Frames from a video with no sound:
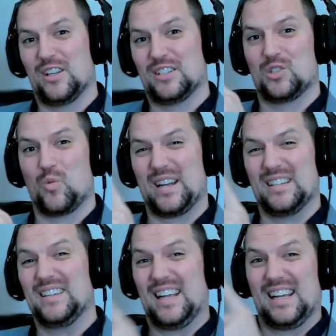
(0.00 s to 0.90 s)
This is the one.
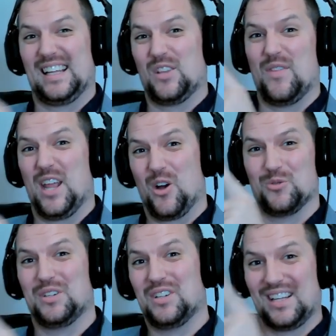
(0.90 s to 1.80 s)
Click the video.
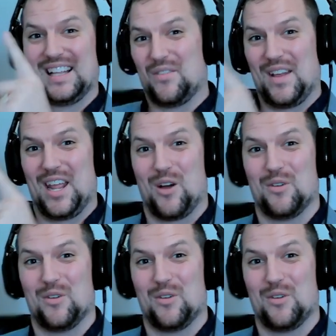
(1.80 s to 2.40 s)
Click the video.